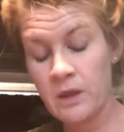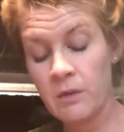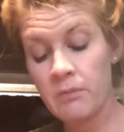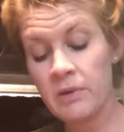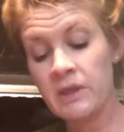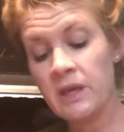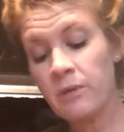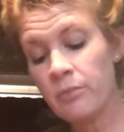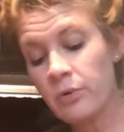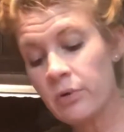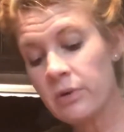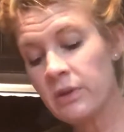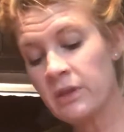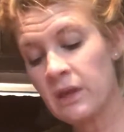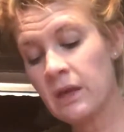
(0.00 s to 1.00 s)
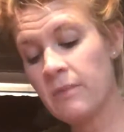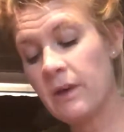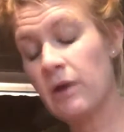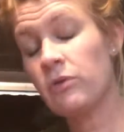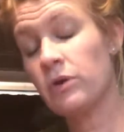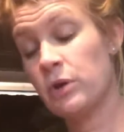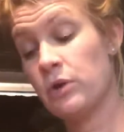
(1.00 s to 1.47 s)
But the important thing
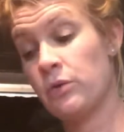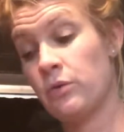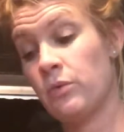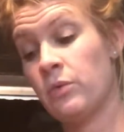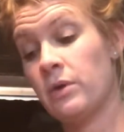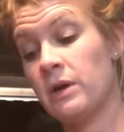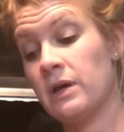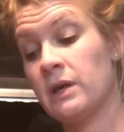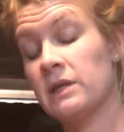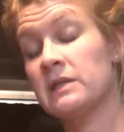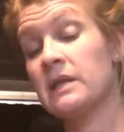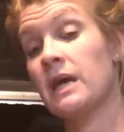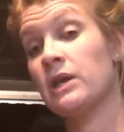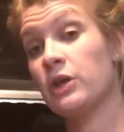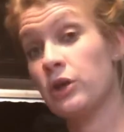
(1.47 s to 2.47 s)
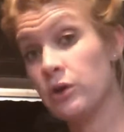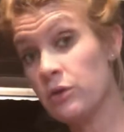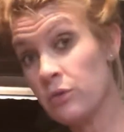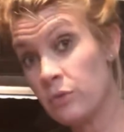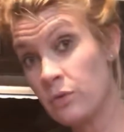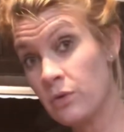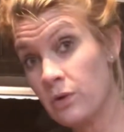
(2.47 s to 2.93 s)
about you is that
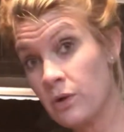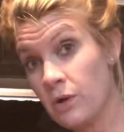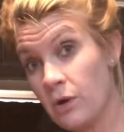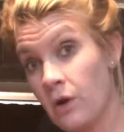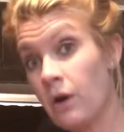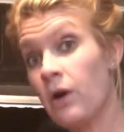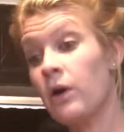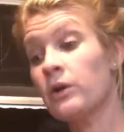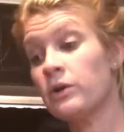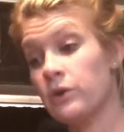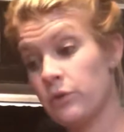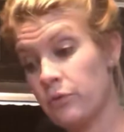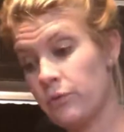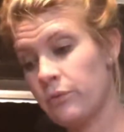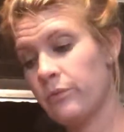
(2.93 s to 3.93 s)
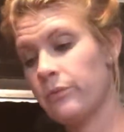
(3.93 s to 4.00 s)
you are you.